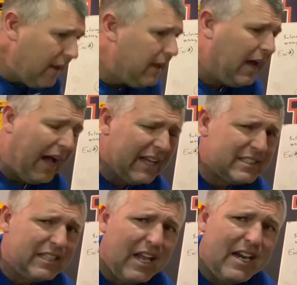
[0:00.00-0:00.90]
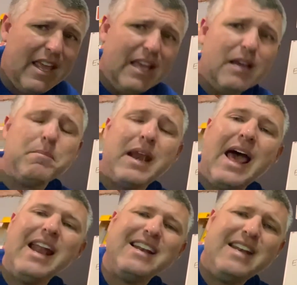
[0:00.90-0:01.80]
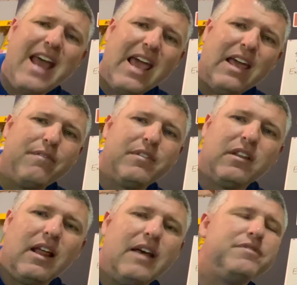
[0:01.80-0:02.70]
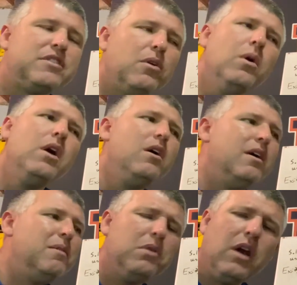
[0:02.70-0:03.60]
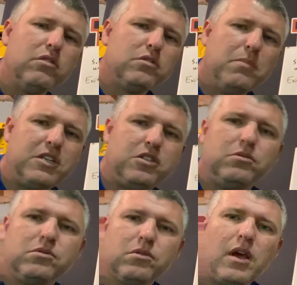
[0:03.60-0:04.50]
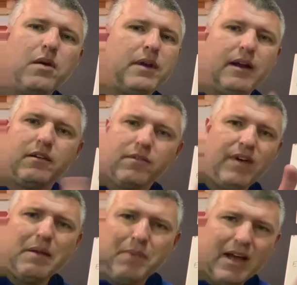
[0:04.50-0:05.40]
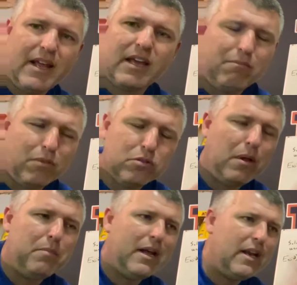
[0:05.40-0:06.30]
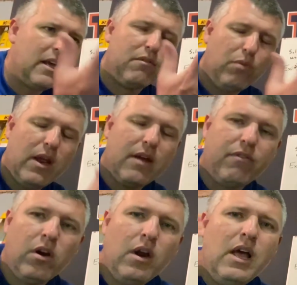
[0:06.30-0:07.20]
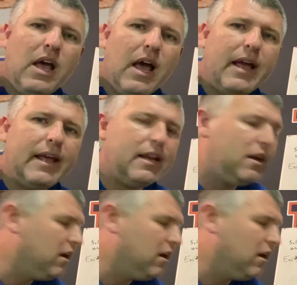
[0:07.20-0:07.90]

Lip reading: isolated it, but it had a negative to the left, so it would cause some issues. Okay, we'd have to divide by negative, multiply by negative, whatever. And